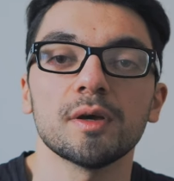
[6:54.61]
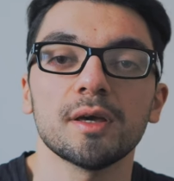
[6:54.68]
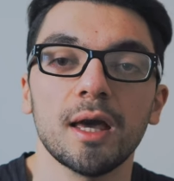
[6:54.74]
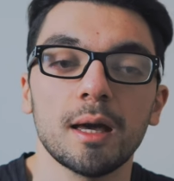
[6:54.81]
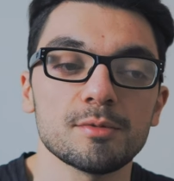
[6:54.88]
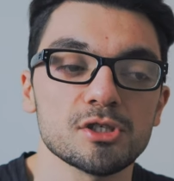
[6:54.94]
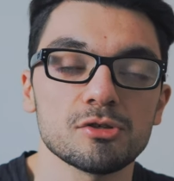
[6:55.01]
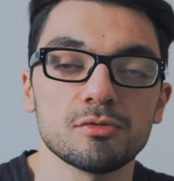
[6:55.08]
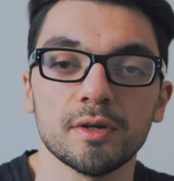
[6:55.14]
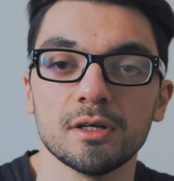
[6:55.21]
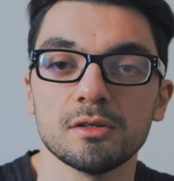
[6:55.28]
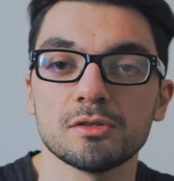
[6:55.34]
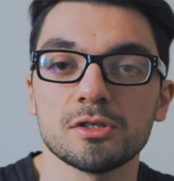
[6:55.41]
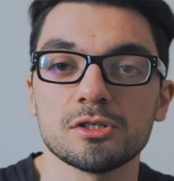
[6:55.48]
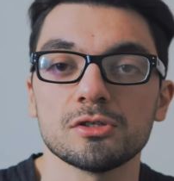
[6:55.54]
chemistry
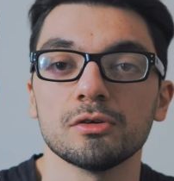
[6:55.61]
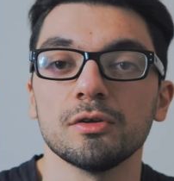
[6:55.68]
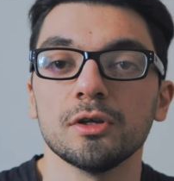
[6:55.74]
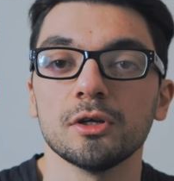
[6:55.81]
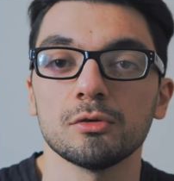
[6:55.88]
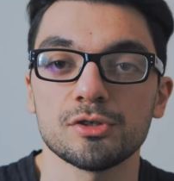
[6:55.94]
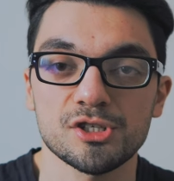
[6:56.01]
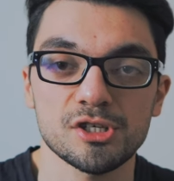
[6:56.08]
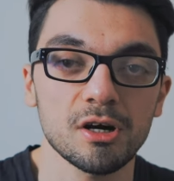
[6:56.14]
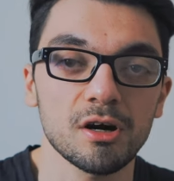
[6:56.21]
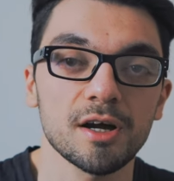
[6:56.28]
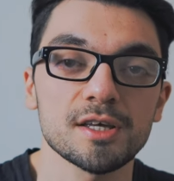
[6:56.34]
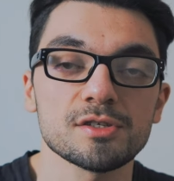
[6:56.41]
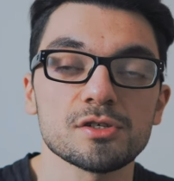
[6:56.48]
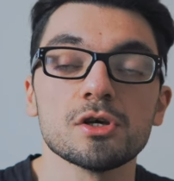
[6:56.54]
industry,
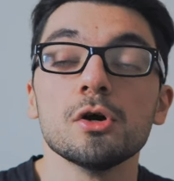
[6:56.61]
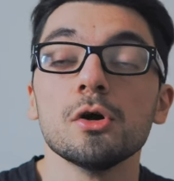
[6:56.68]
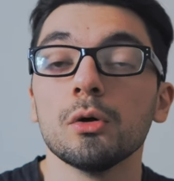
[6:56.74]
neuroscience,